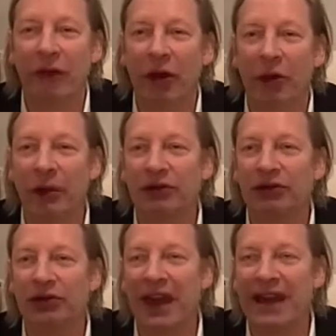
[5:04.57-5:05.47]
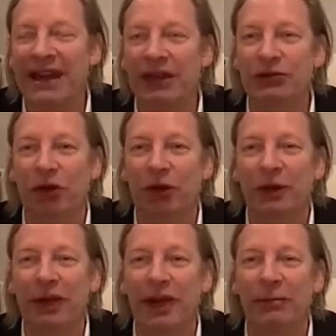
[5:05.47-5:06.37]
almost 80 years
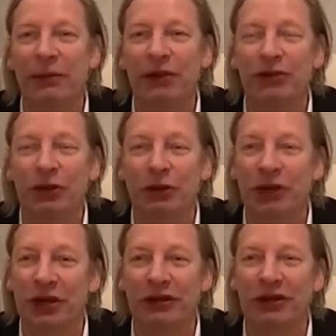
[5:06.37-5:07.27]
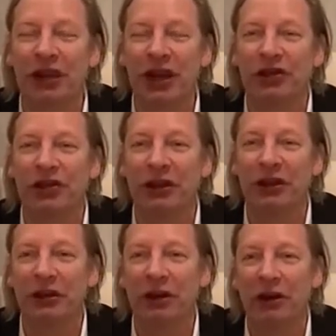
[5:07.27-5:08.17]
old, became the insurgent, the change
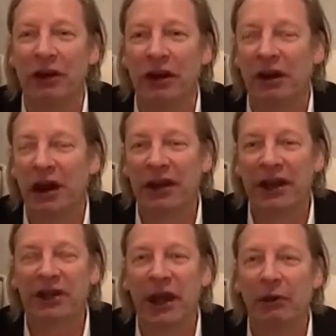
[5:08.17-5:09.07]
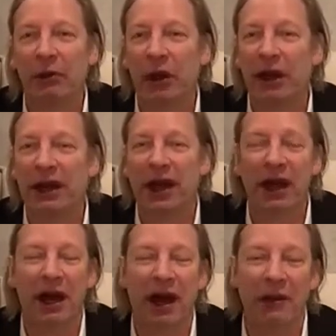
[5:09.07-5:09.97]
leader. And that's how we won it.
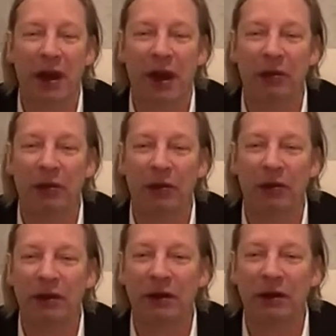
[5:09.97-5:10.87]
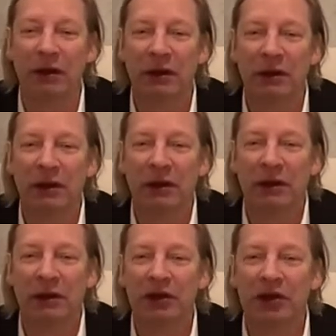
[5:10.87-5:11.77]
I will
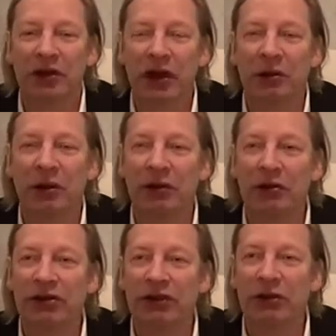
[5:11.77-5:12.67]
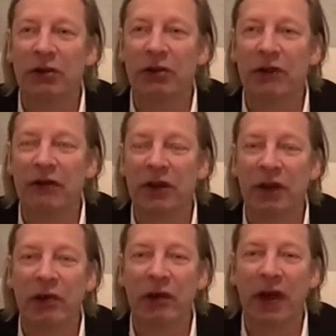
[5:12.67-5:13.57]
share with you a secret. We have
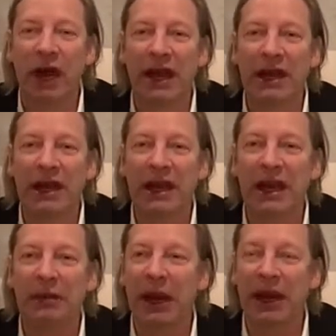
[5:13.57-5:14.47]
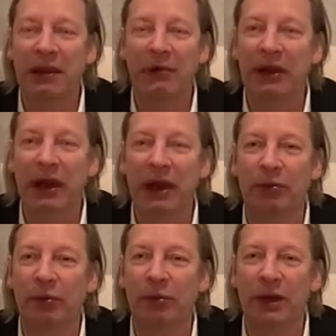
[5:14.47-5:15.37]
not won any campaign without
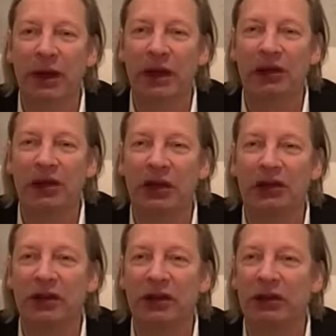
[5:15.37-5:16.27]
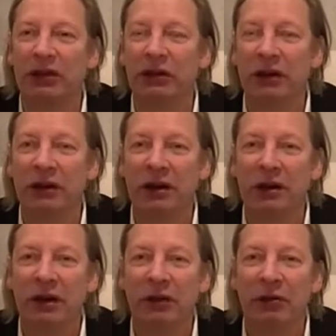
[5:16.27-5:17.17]
being a change leader,
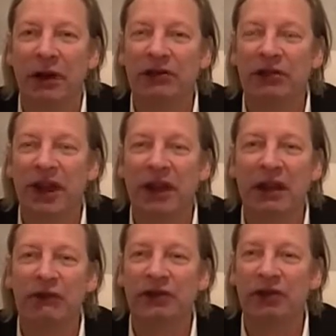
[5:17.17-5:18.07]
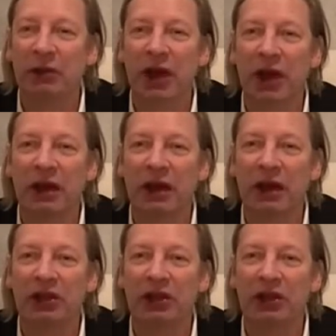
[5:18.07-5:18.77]
without standing for some kind of change,